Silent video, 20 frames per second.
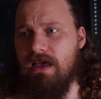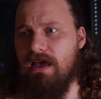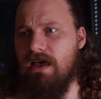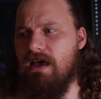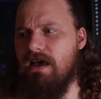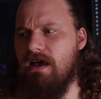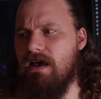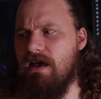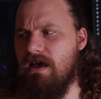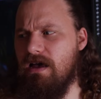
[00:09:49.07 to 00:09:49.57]

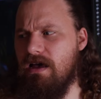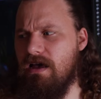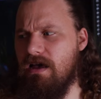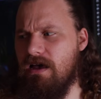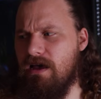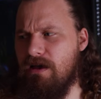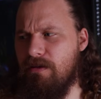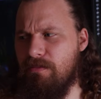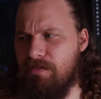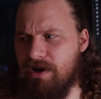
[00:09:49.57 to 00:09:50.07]

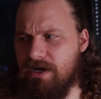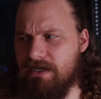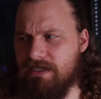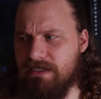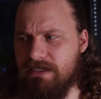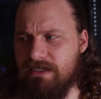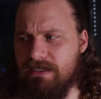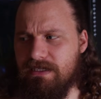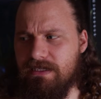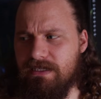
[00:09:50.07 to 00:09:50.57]
but
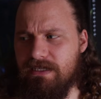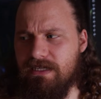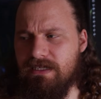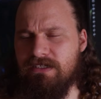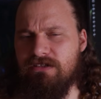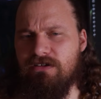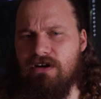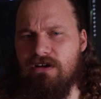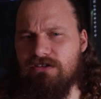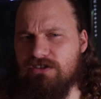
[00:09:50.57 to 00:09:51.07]
it
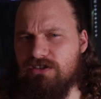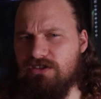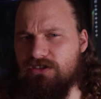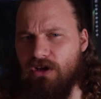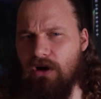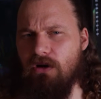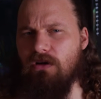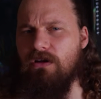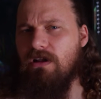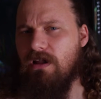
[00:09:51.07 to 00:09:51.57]
grows
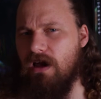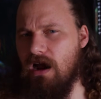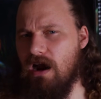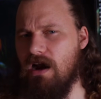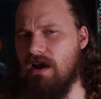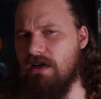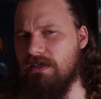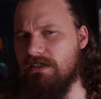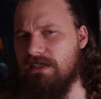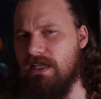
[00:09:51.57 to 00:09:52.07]
so
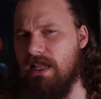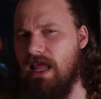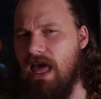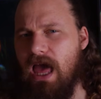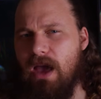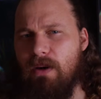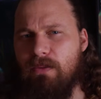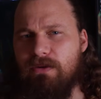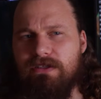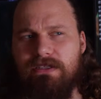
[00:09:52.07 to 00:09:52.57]
large that
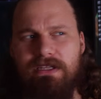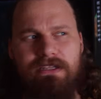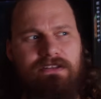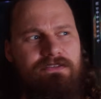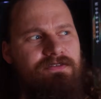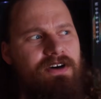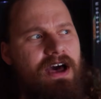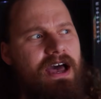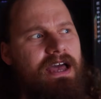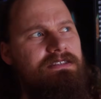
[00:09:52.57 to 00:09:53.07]
I would
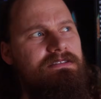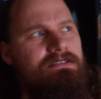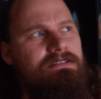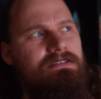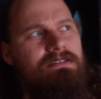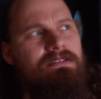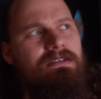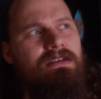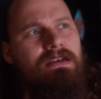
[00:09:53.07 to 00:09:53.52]
advise